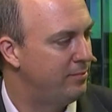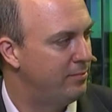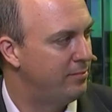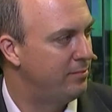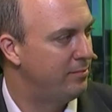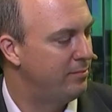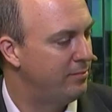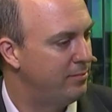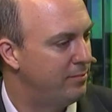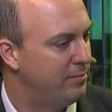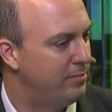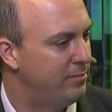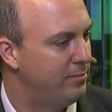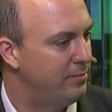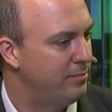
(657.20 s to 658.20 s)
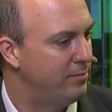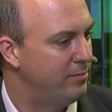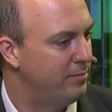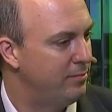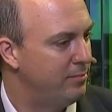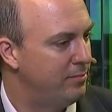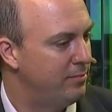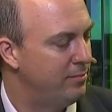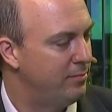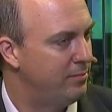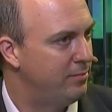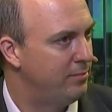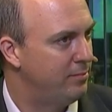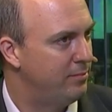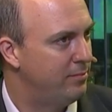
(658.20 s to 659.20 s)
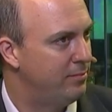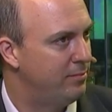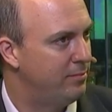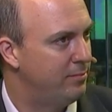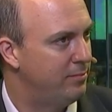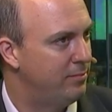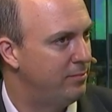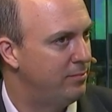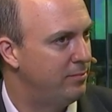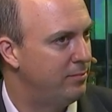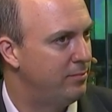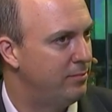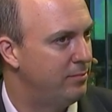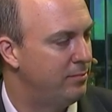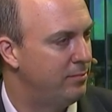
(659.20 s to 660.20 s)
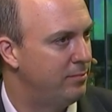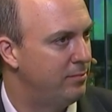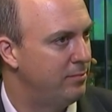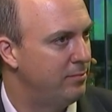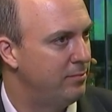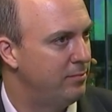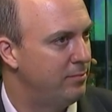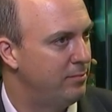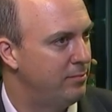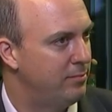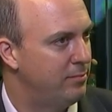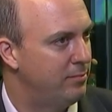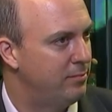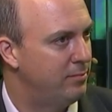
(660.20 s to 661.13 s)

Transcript: (not speaking)